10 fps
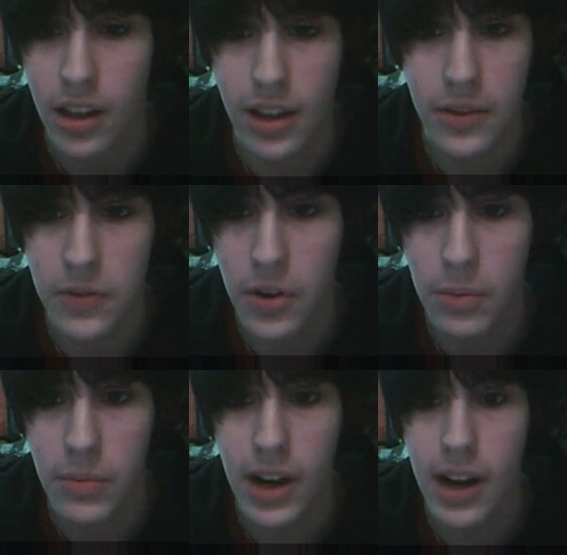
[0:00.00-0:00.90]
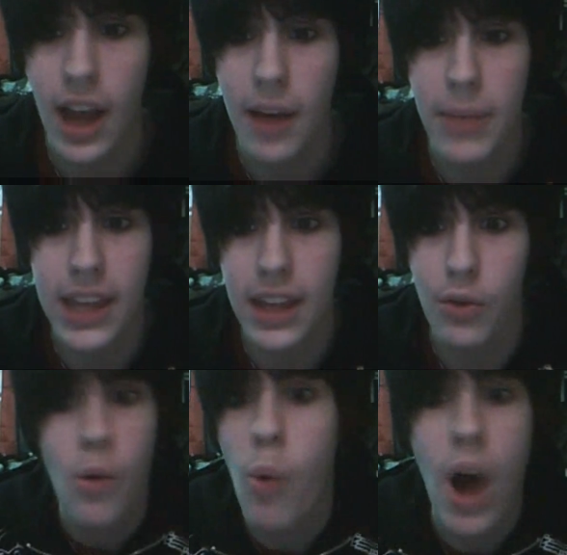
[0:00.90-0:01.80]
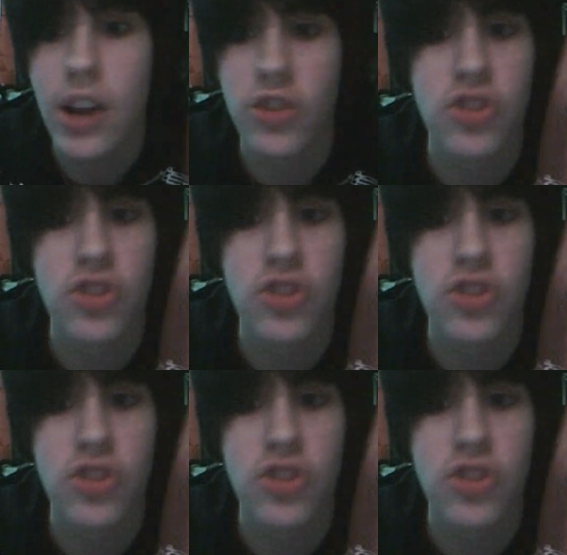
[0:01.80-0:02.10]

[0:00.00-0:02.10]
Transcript: lots of homework. I'm making wire